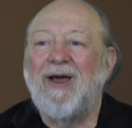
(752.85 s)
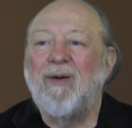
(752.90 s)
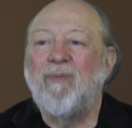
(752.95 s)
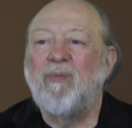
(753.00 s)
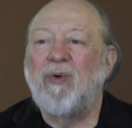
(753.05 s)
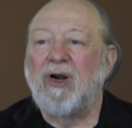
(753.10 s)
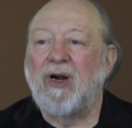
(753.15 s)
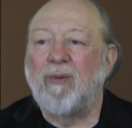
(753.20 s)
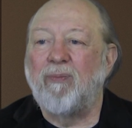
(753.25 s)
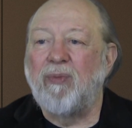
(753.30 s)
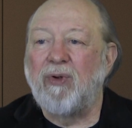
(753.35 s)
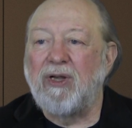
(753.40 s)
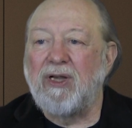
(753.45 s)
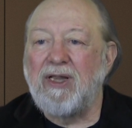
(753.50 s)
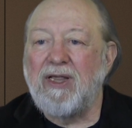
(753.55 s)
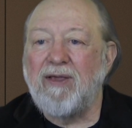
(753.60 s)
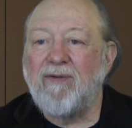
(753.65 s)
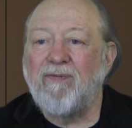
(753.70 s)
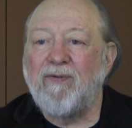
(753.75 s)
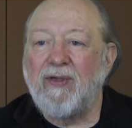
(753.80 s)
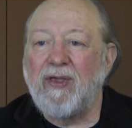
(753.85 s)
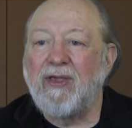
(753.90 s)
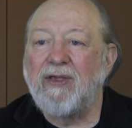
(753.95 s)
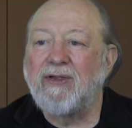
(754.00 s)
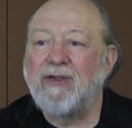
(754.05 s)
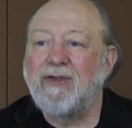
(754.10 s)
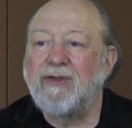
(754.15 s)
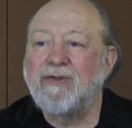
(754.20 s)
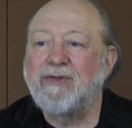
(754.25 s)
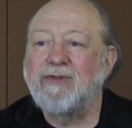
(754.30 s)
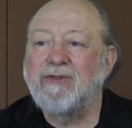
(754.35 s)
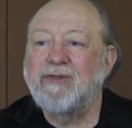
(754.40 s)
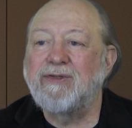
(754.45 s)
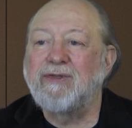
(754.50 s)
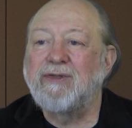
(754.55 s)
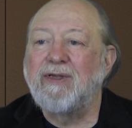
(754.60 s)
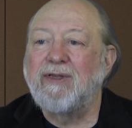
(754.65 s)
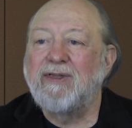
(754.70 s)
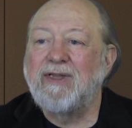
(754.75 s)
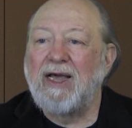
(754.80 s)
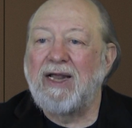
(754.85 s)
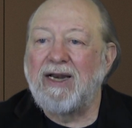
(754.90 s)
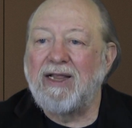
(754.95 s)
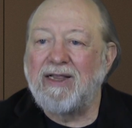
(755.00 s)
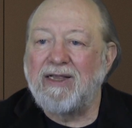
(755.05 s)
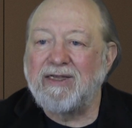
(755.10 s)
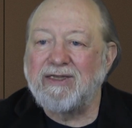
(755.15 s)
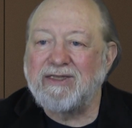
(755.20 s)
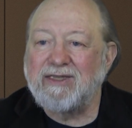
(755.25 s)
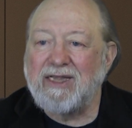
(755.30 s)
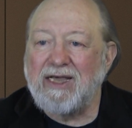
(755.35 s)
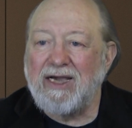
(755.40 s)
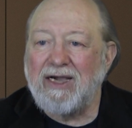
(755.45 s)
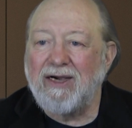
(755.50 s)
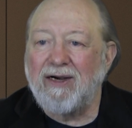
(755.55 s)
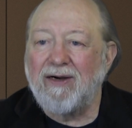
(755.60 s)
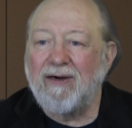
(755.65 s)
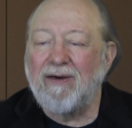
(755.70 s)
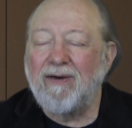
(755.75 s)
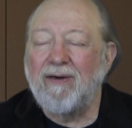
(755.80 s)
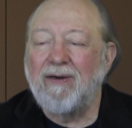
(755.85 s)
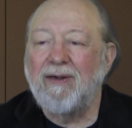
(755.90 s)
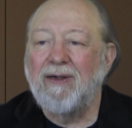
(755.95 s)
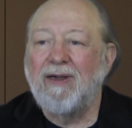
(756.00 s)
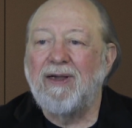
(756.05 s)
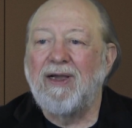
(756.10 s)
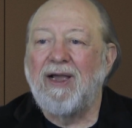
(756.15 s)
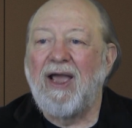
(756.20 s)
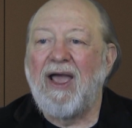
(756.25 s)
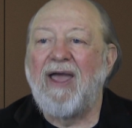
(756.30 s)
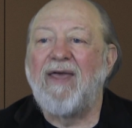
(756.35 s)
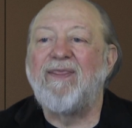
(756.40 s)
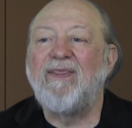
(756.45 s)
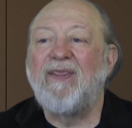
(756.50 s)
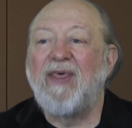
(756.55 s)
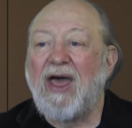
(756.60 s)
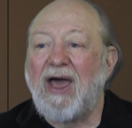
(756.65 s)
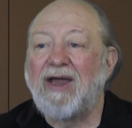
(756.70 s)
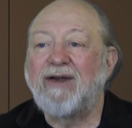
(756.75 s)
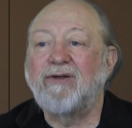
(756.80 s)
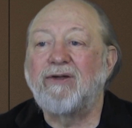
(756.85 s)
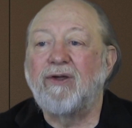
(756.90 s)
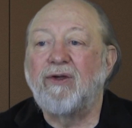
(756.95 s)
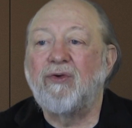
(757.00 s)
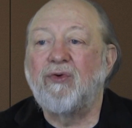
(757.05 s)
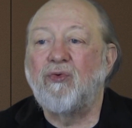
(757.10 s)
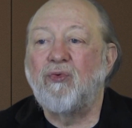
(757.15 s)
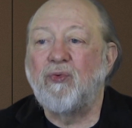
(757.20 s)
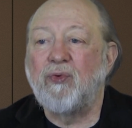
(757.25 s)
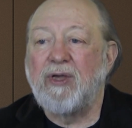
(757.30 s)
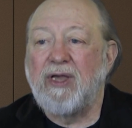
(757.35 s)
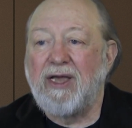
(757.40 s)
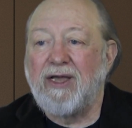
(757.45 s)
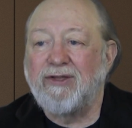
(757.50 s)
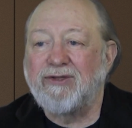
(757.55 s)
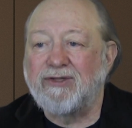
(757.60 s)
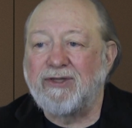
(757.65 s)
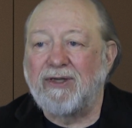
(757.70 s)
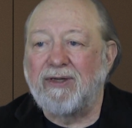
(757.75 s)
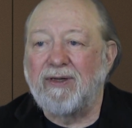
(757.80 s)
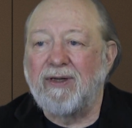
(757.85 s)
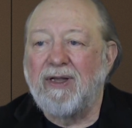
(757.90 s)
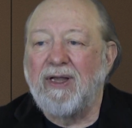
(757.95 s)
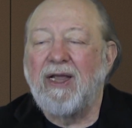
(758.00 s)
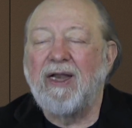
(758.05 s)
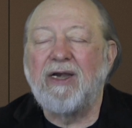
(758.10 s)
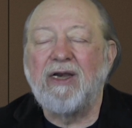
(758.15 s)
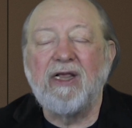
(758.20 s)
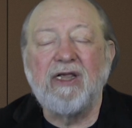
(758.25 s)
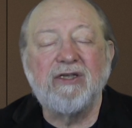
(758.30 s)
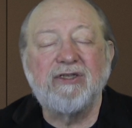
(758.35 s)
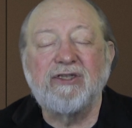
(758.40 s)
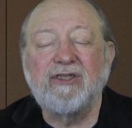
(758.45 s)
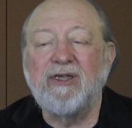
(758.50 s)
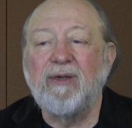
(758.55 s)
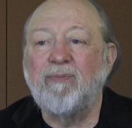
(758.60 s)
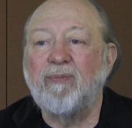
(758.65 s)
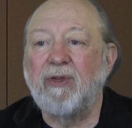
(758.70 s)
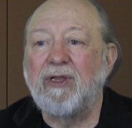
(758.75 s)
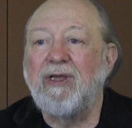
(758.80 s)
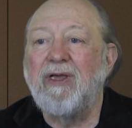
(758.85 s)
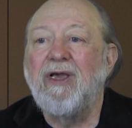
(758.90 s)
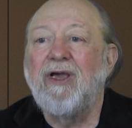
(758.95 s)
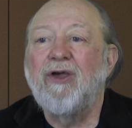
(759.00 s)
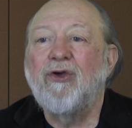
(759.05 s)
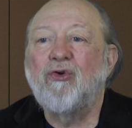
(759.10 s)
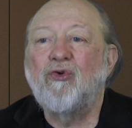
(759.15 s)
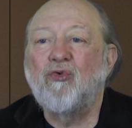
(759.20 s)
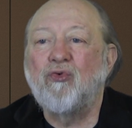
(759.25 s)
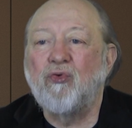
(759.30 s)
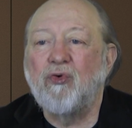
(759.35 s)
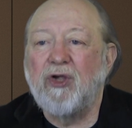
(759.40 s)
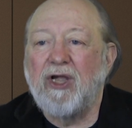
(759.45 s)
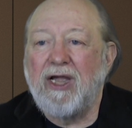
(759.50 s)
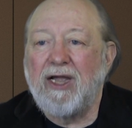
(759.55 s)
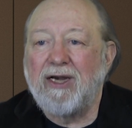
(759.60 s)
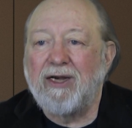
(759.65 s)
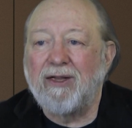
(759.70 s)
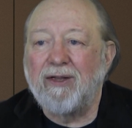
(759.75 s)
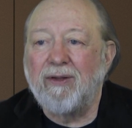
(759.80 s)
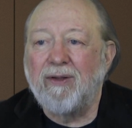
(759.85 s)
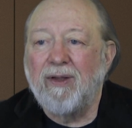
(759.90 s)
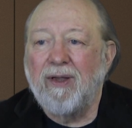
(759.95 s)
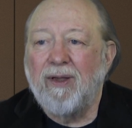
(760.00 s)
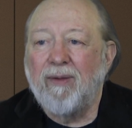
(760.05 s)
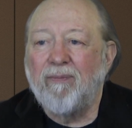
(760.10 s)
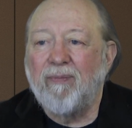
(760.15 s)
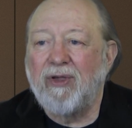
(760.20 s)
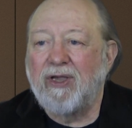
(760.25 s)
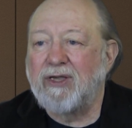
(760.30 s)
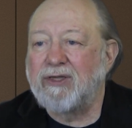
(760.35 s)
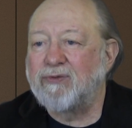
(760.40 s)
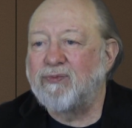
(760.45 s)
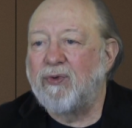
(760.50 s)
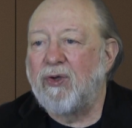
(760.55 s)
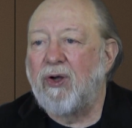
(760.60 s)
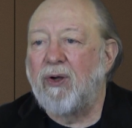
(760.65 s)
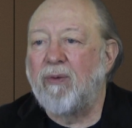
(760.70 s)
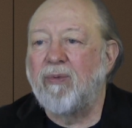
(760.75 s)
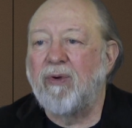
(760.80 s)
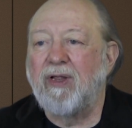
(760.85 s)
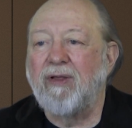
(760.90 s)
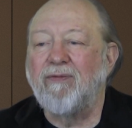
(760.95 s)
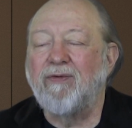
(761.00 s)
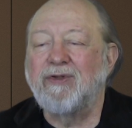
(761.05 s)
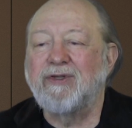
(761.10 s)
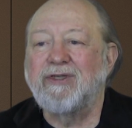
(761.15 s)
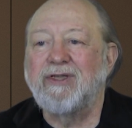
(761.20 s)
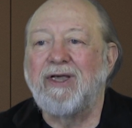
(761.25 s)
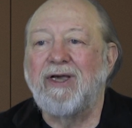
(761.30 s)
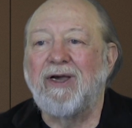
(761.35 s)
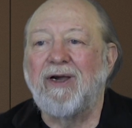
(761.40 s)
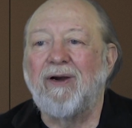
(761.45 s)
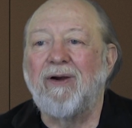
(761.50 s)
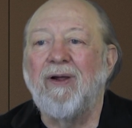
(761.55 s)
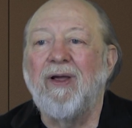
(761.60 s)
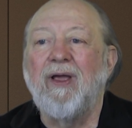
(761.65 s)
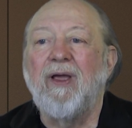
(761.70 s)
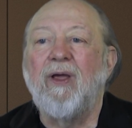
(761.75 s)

but our belief is that it is there, and that creates it. It is simply created because we all believe it's there.